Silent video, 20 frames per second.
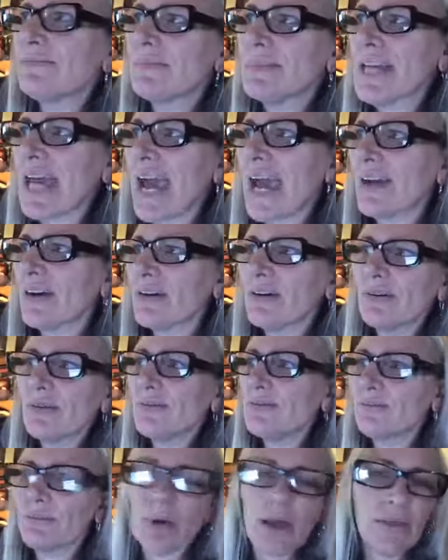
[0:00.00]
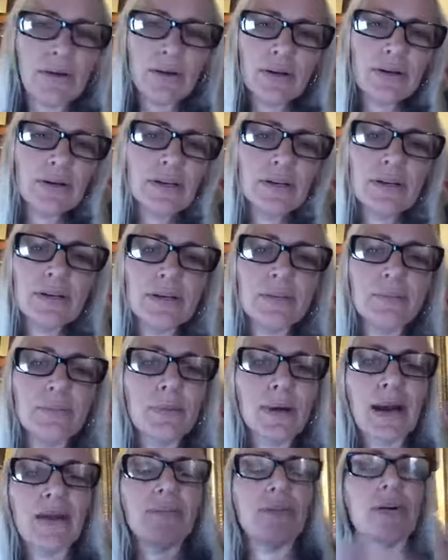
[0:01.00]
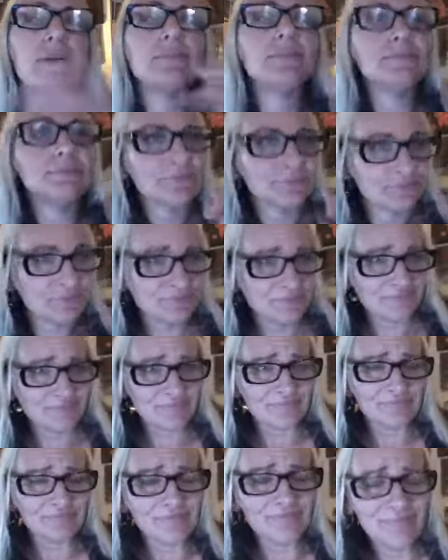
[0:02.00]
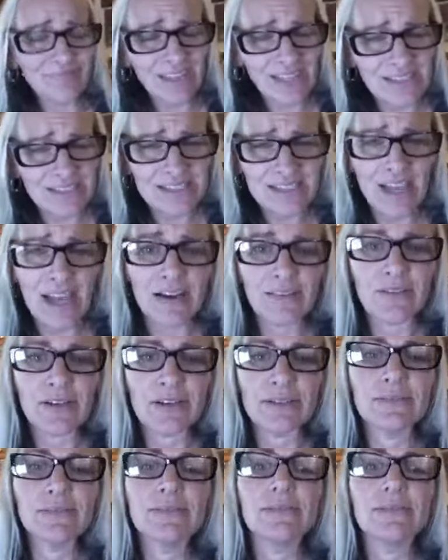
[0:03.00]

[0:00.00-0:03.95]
Dagger Brotherhood or whatever. It's kind of a